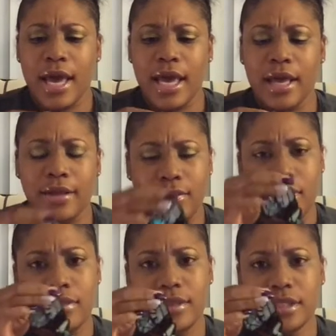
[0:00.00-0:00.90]
And
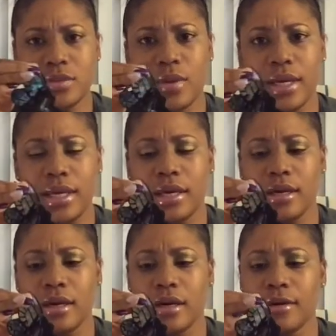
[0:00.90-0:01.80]
this right
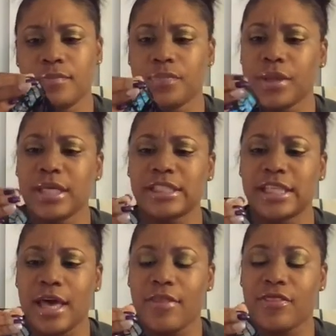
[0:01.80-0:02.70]
here is
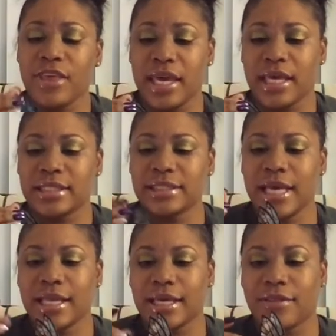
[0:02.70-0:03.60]
thick. It's
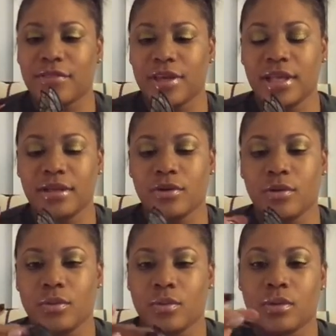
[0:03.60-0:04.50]
not like a thin
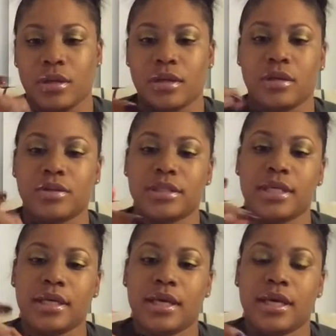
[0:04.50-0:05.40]
little, you
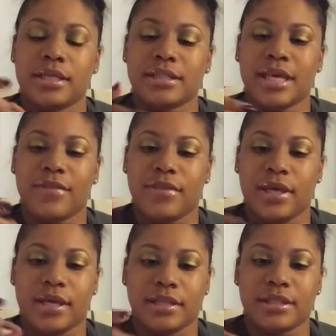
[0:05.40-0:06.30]
see, it's not
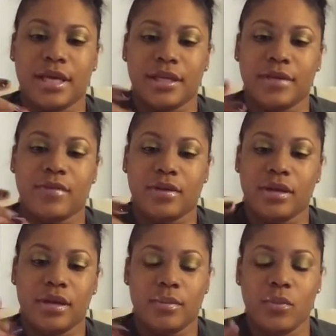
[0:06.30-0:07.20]
thin, it's not even
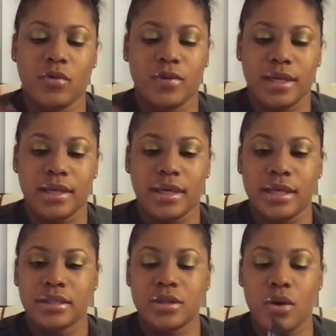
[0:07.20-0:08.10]
moving,
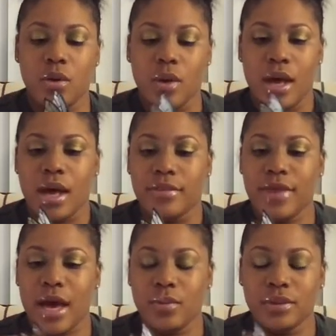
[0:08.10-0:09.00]
so
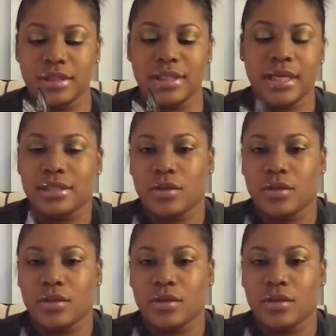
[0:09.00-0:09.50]
that will stay.